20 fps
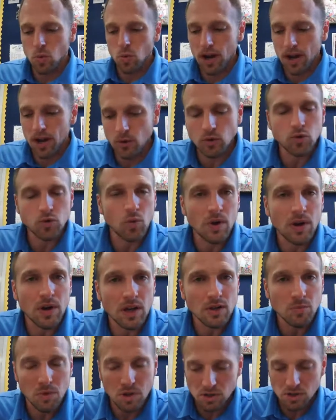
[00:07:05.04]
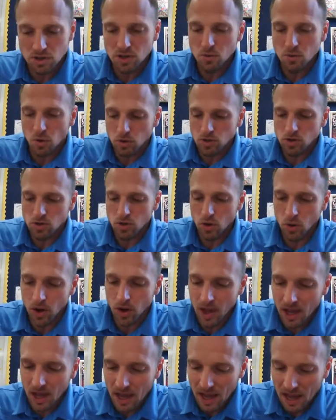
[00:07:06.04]
y equals 1x plus 0. So
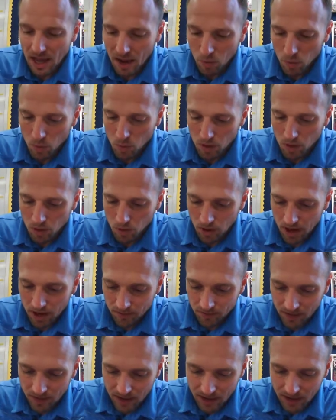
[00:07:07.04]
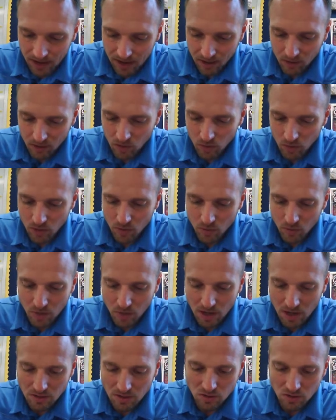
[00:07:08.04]
how would we graph that? I'll do it in
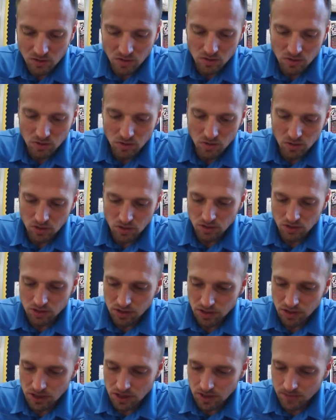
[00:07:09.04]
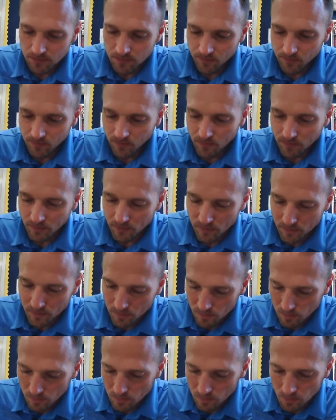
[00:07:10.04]
reds just so you can see.
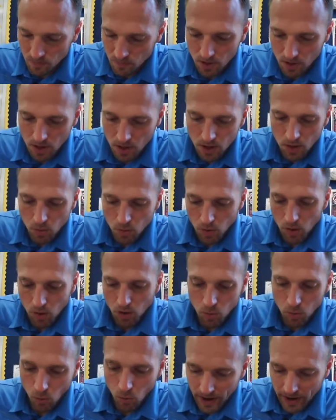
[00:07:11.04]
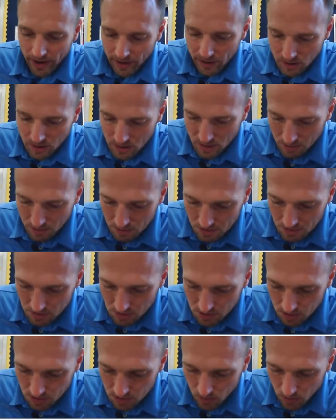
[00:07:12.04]
Well, our y-intercept
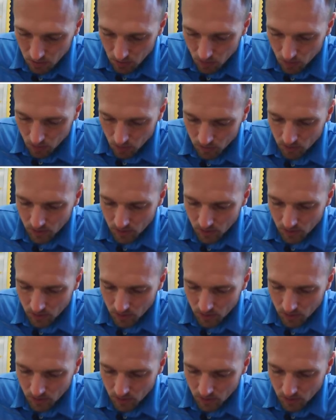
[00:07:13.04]
is 0.